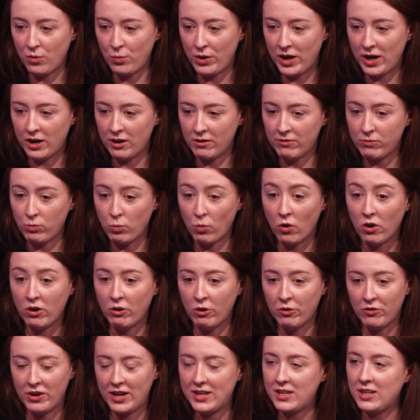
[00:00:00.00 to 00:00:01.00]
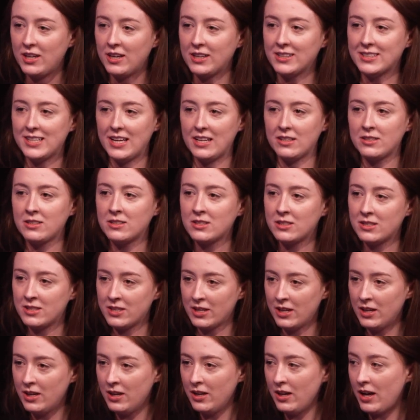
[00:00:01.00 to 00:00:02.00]
aware of what already exists
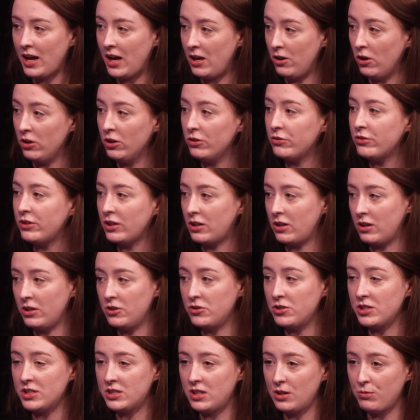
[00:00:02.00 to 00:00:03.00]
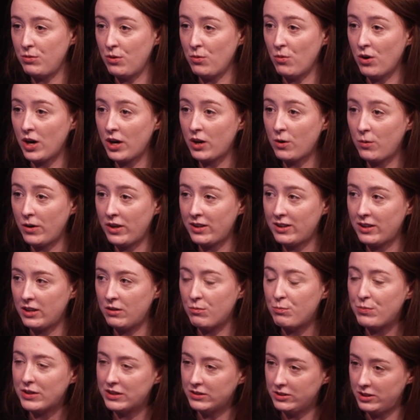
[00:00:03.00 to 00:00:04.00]
in all of the countries that we work with
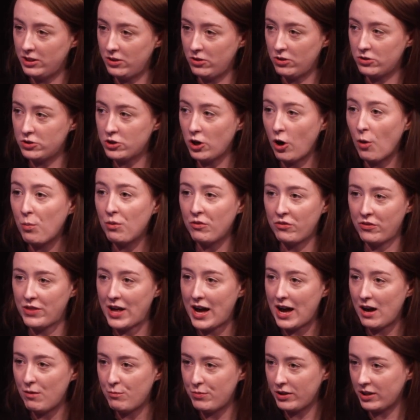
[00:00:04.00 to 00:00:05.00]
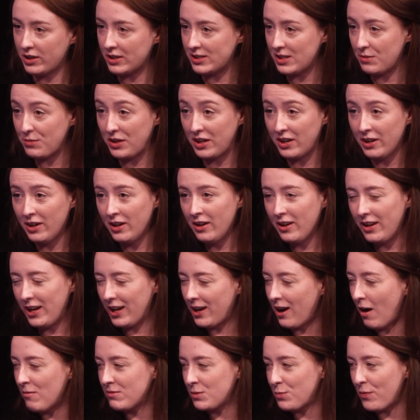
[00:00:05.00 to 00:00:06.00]
and building on top of that. Because
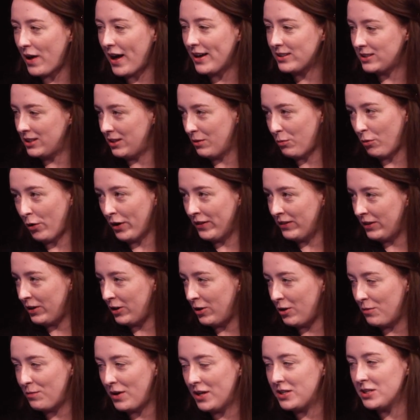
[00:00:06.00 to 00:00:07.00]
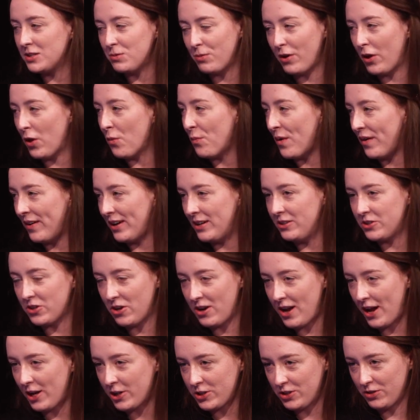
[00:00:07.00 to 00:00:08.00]
it comes back to the point that you made as well about
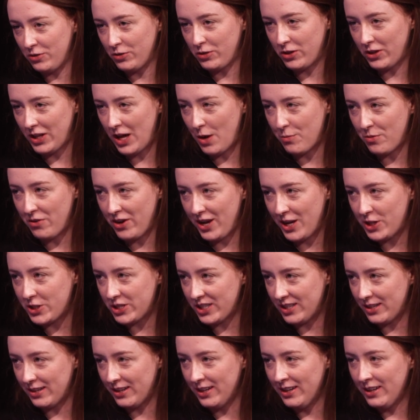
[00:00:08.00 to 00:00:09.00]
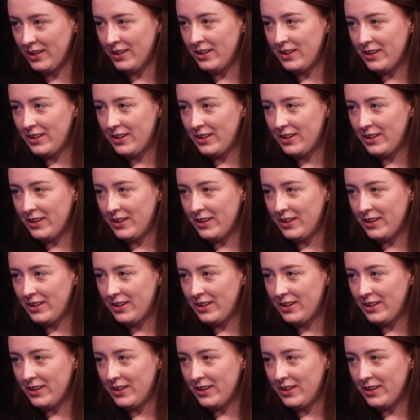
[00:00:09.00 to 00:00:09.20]
international collaboration.